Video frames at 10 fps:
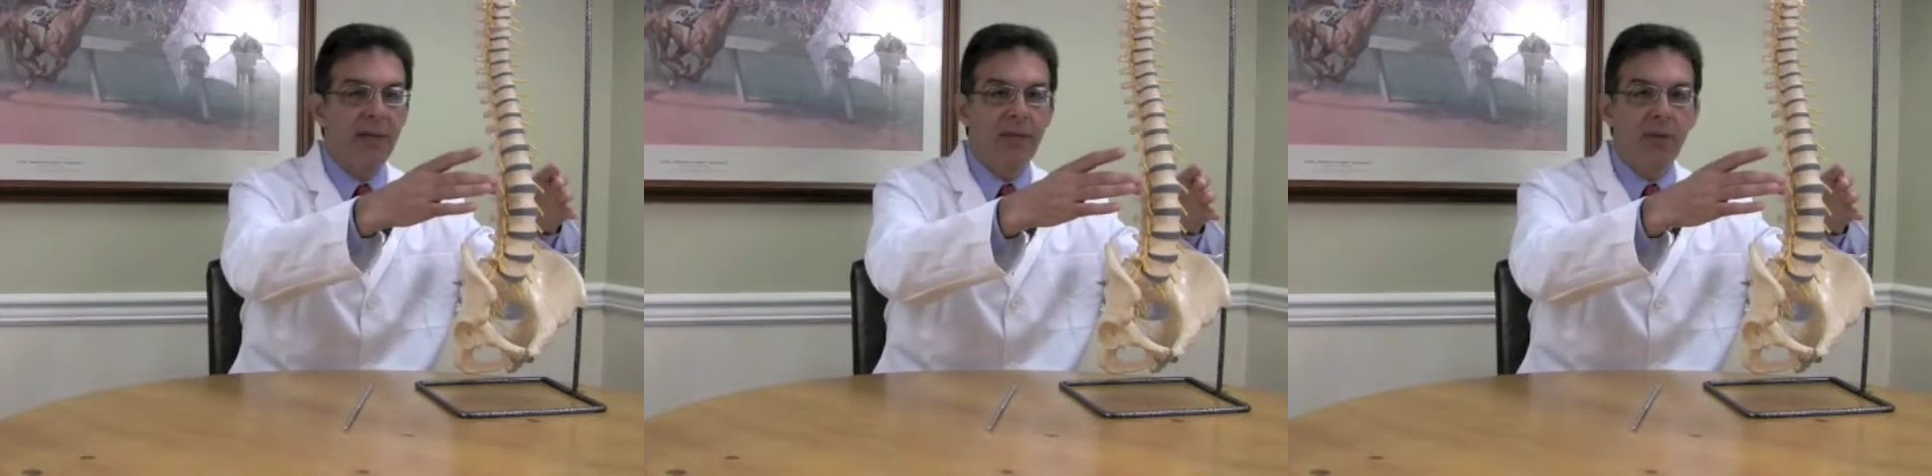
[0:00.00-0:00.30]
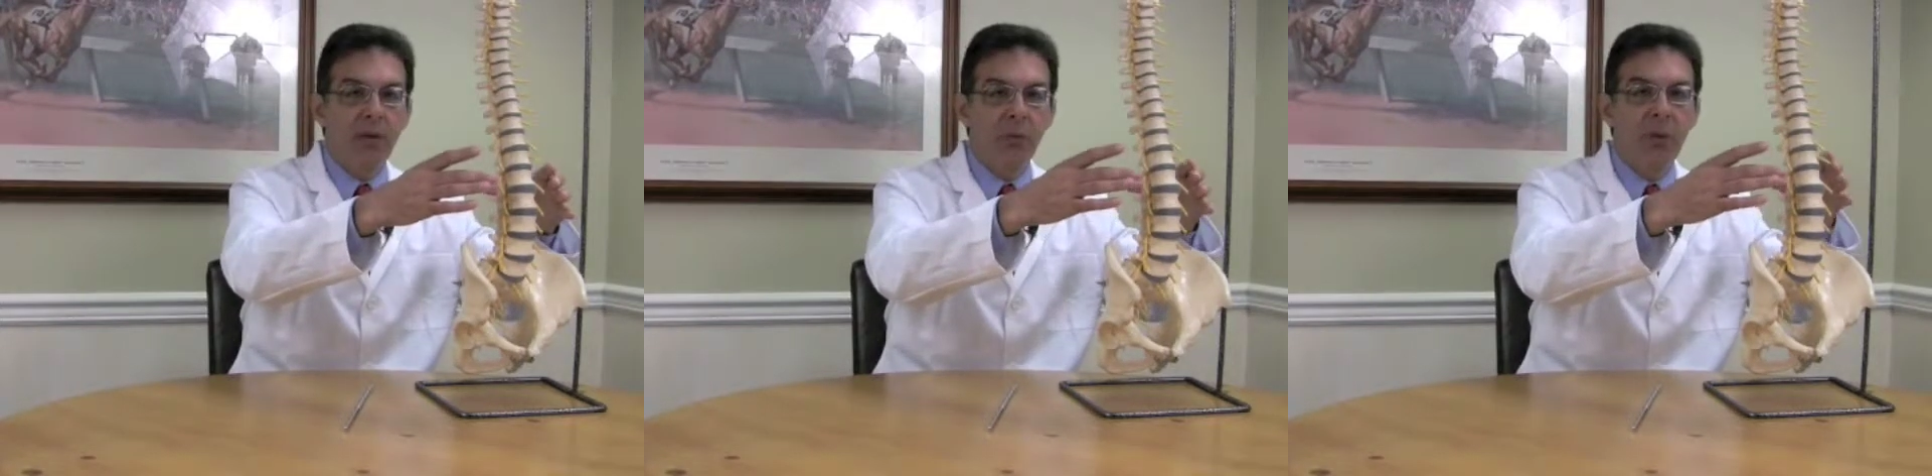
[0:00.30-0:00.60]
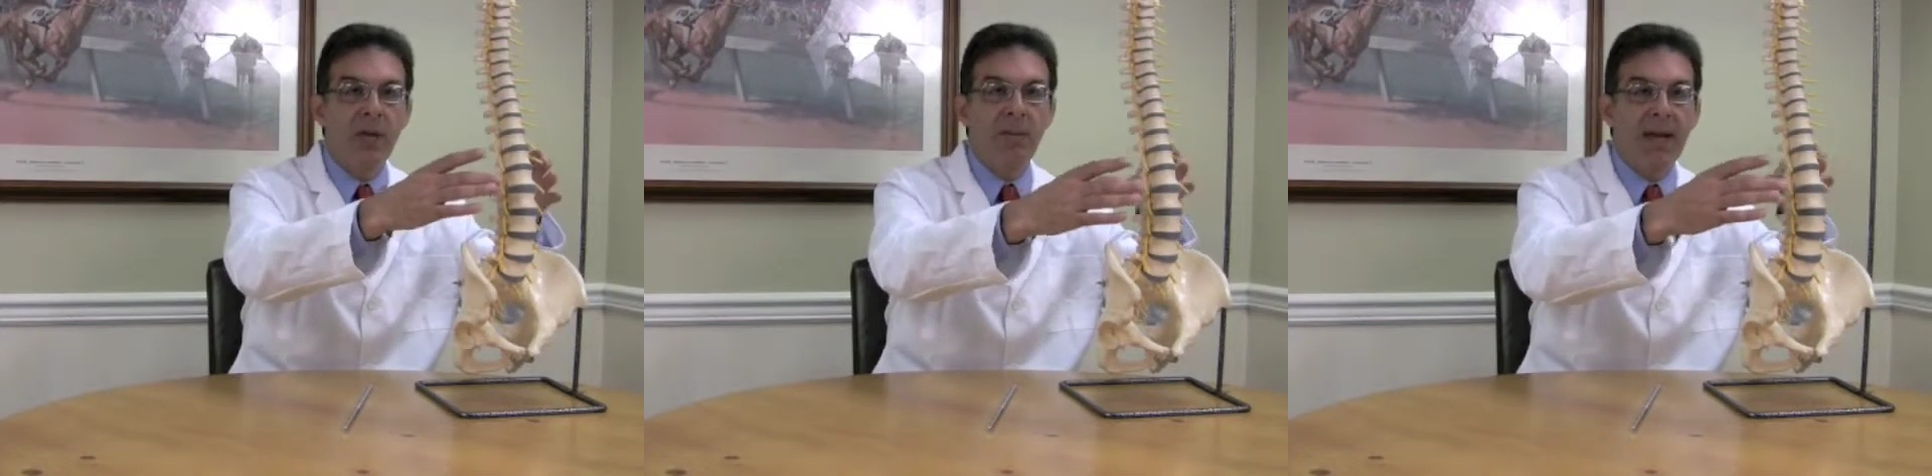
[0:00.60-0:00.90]
the
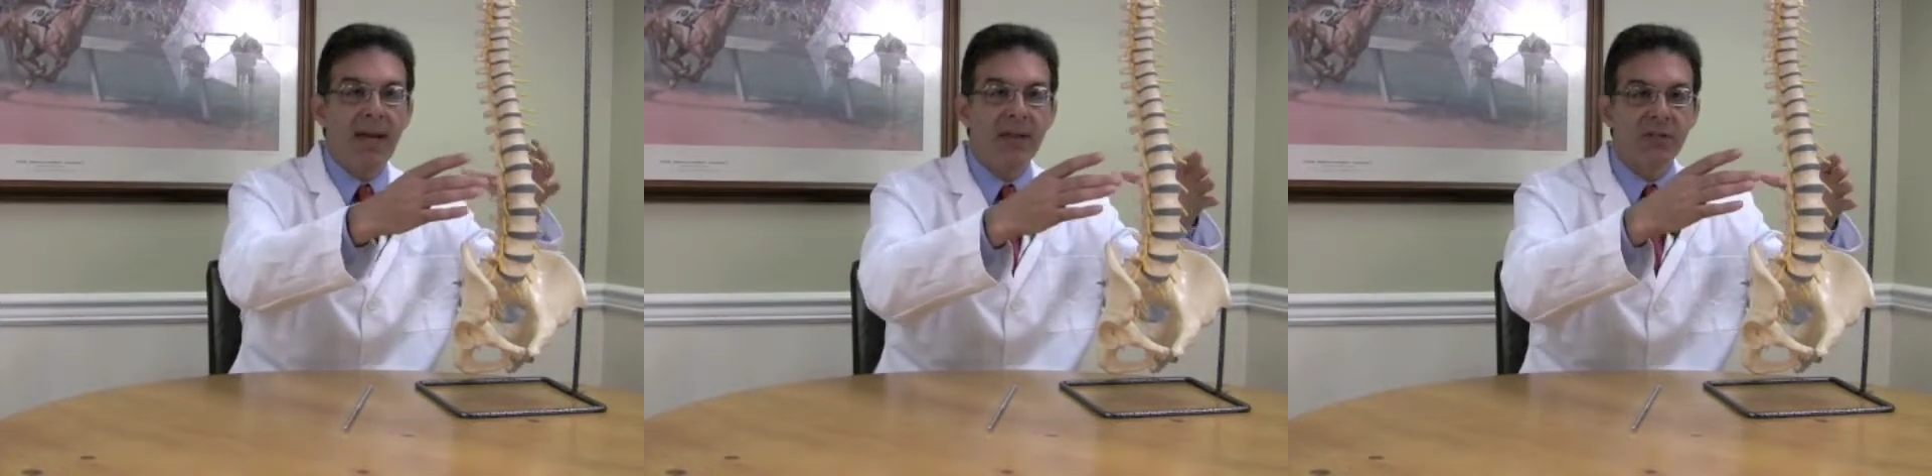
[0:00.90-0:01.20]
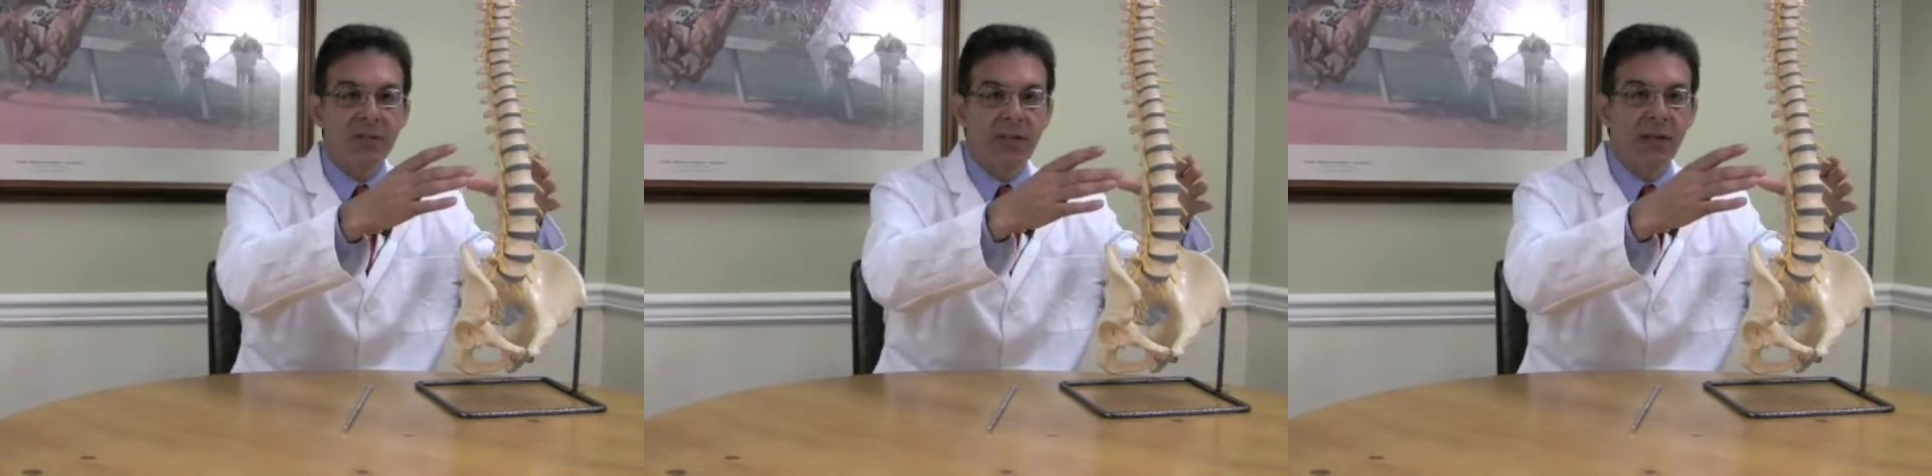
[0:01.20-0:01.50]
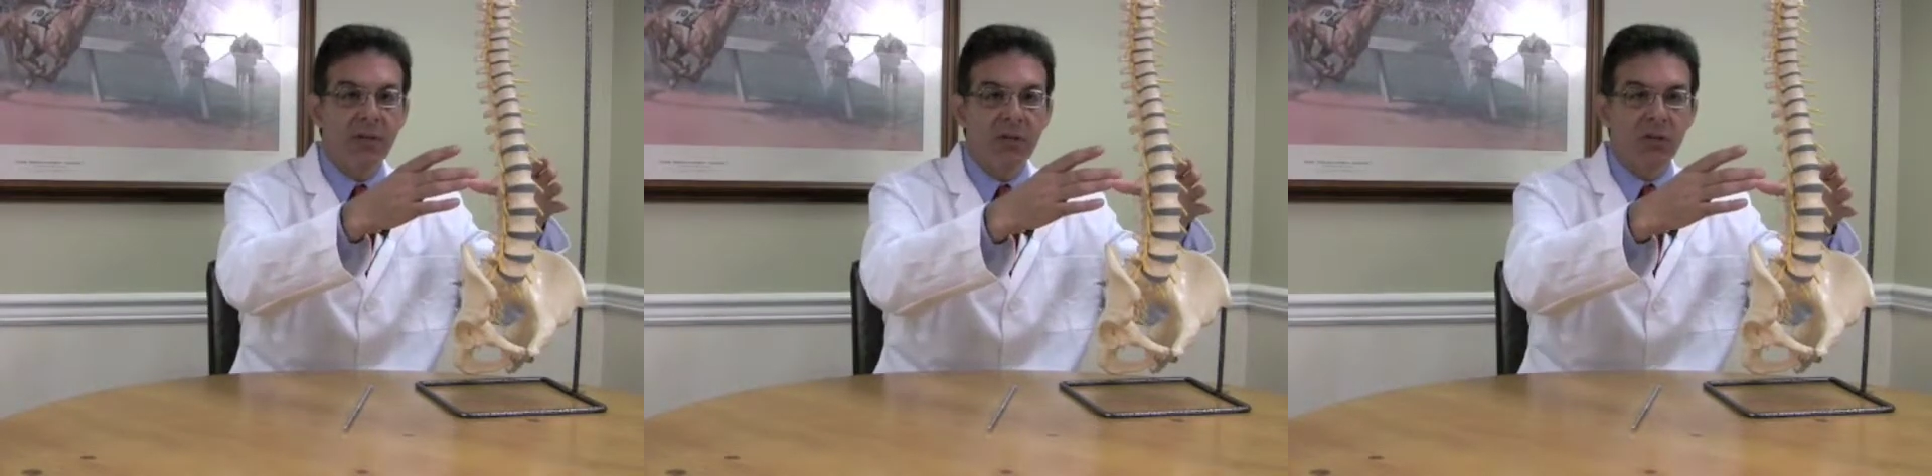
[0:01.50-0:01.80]

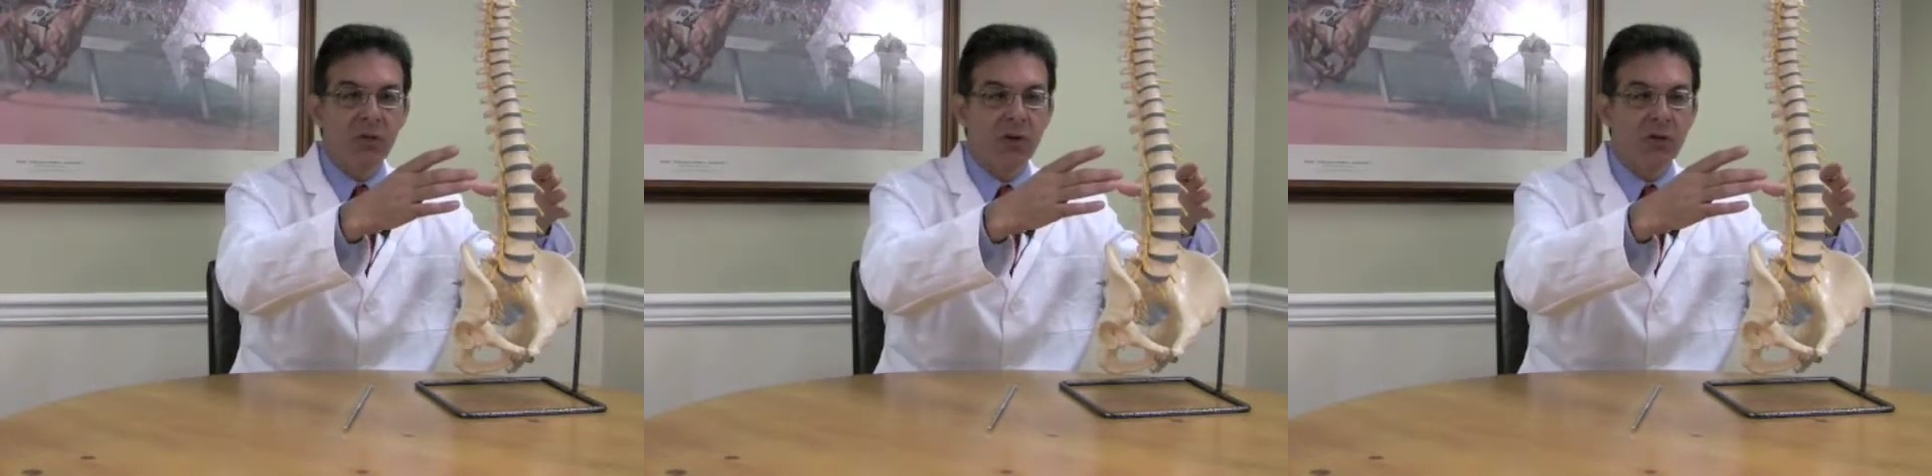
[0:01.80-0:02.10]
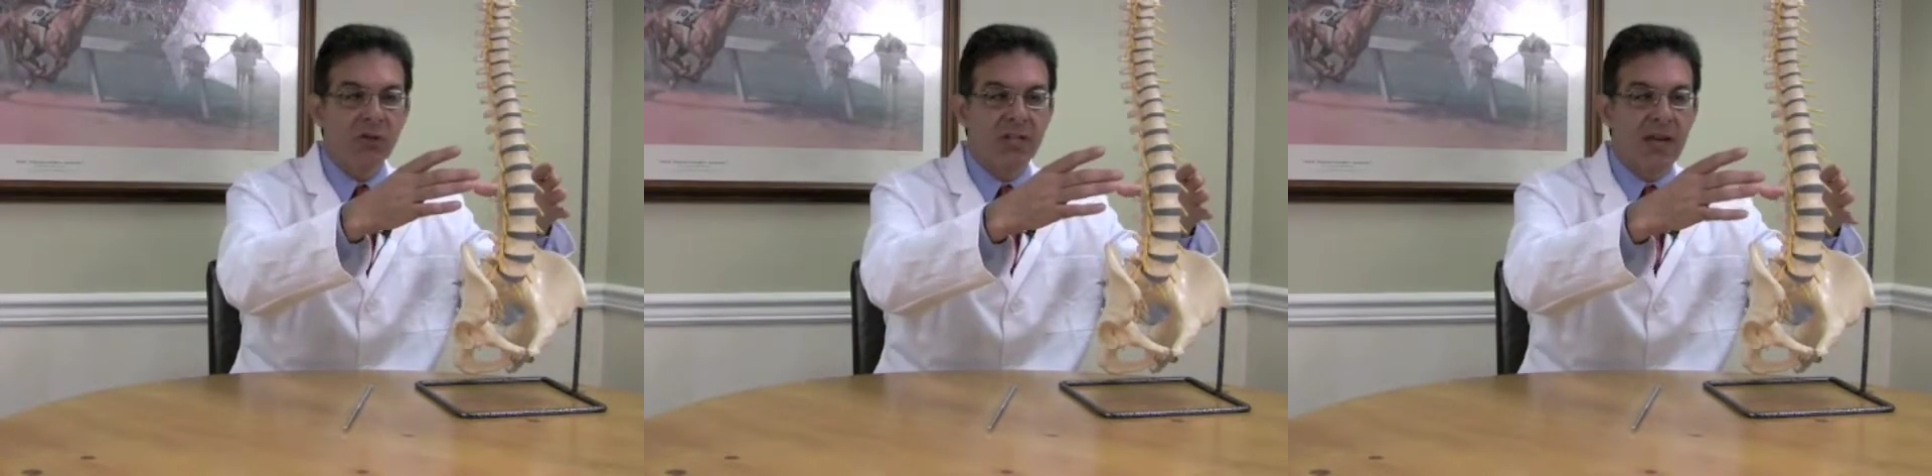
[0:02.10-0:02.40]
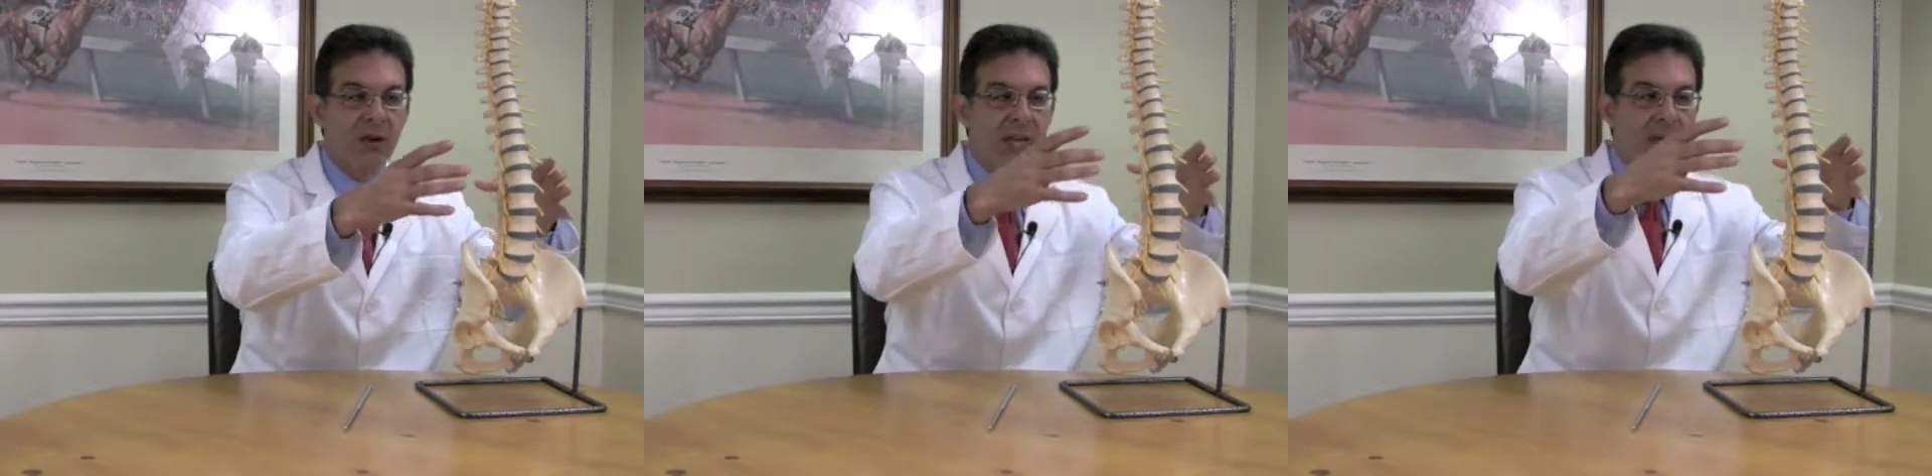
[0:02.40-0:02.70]
rebalancing of the structures
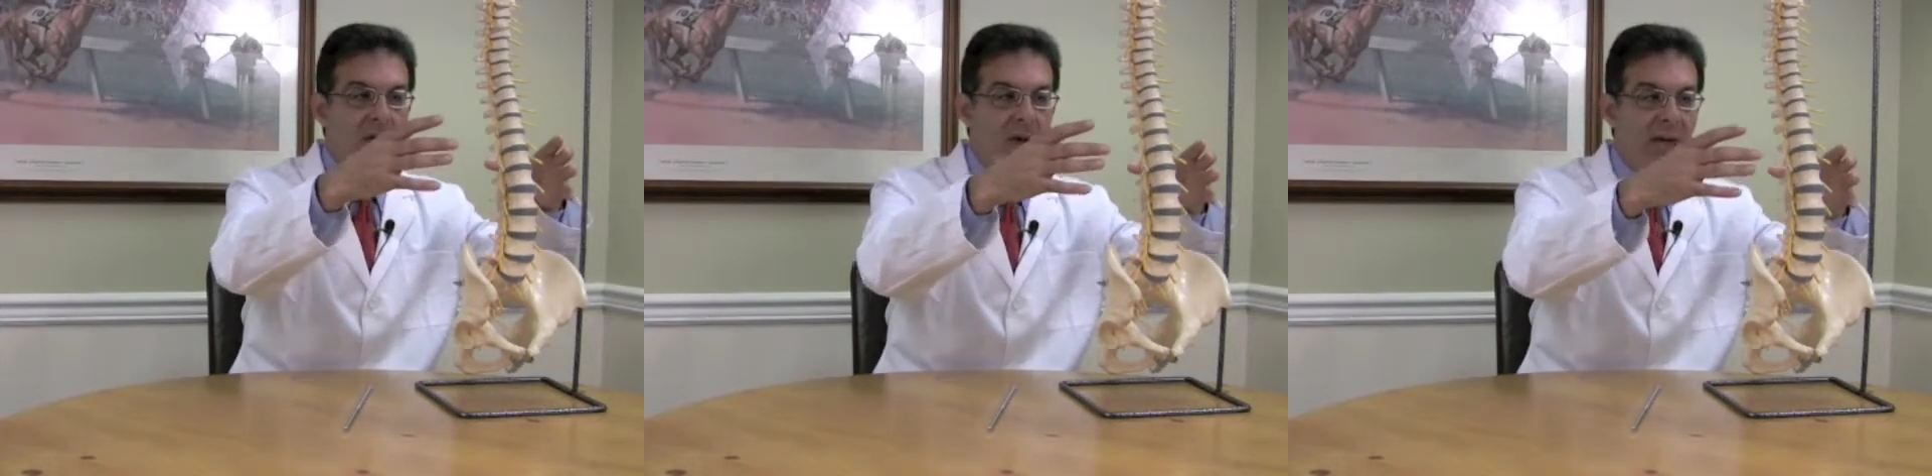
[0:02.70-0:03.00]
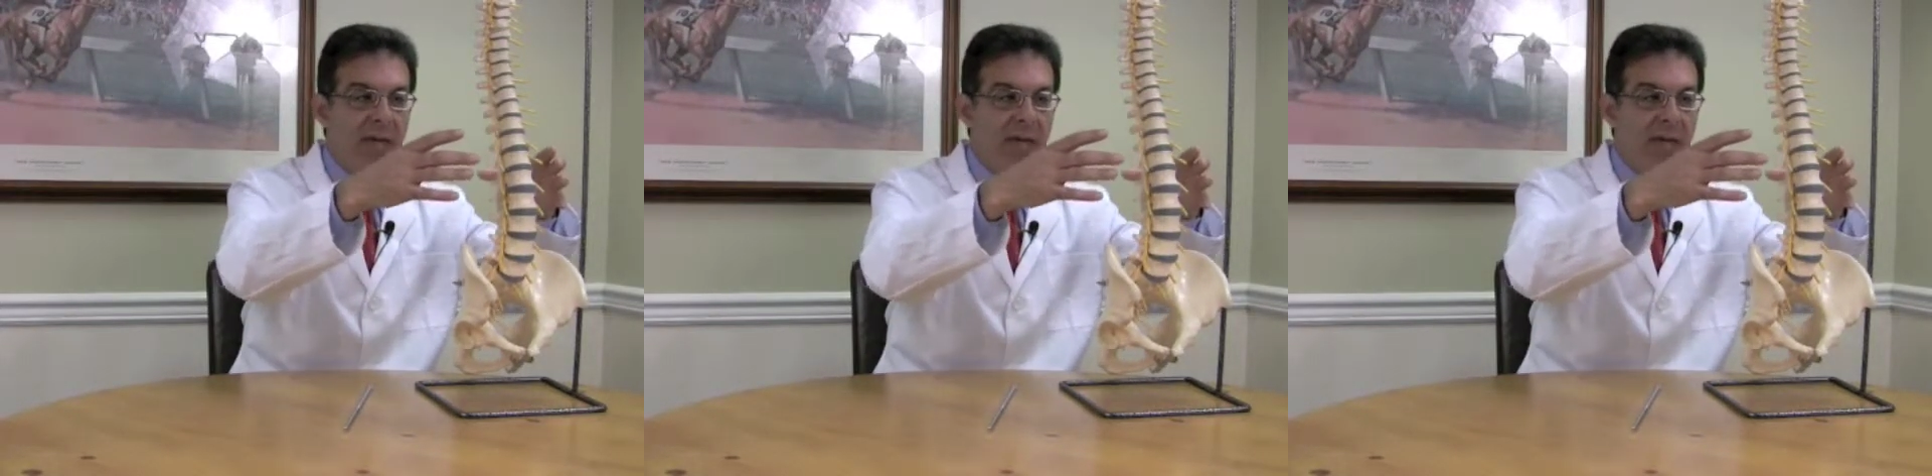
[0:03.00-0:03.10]
out here,